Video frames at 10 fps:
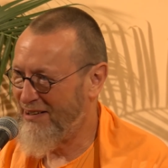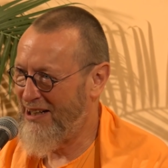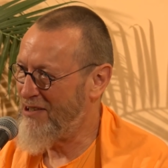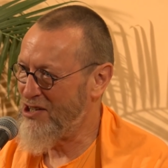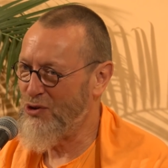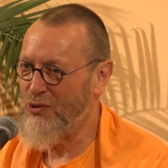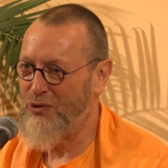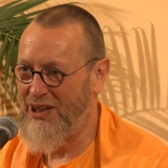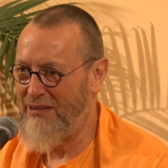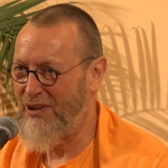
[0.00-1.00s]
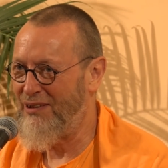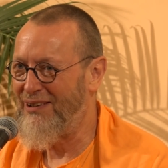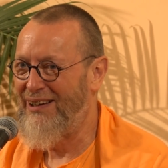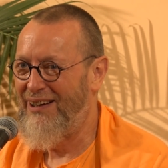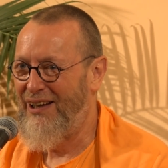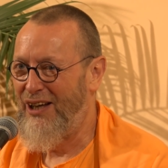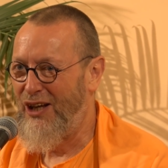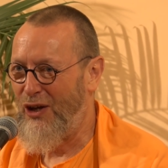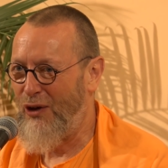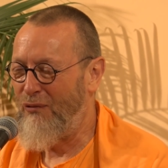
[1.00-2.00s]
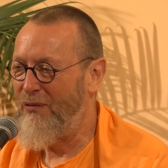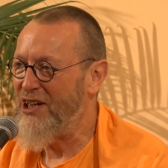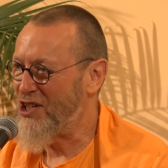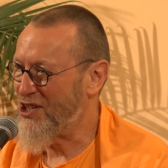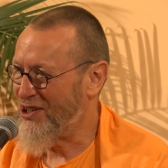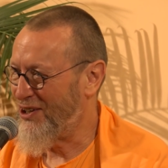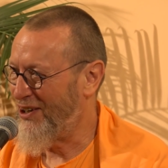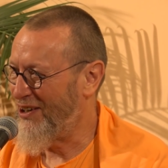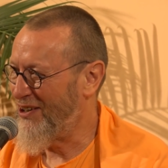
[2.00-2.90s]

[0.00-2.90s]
There was no even a wish